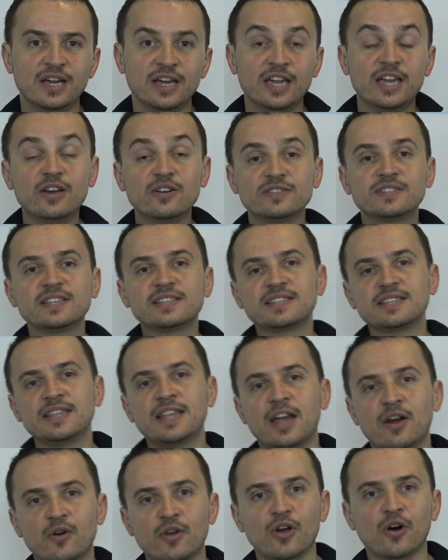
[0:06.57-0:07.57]
Here's the
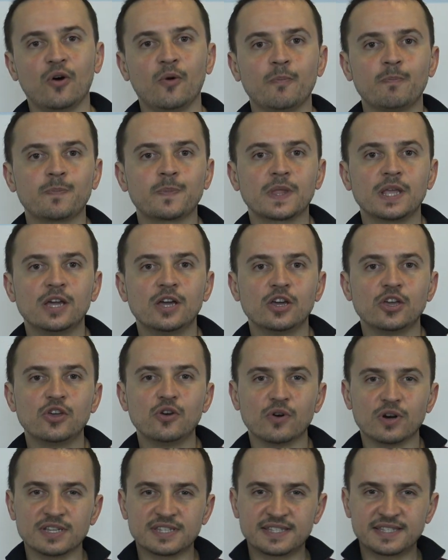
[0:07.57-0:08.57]
scenario.
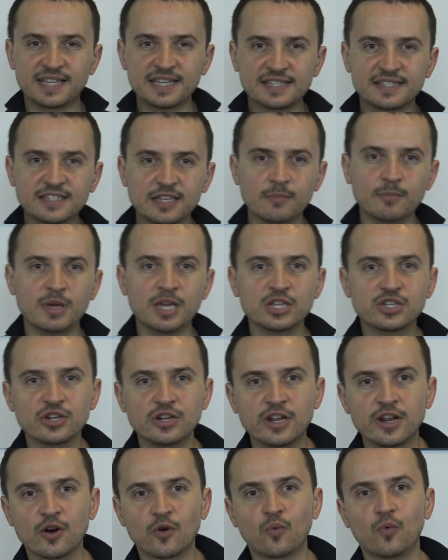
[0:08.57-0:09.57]
You're a system
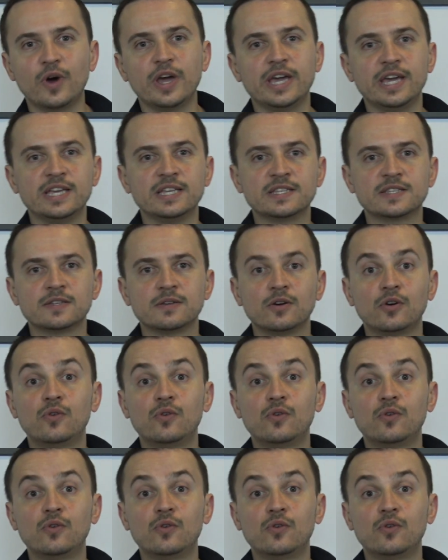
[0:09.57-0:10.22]
engineer whiz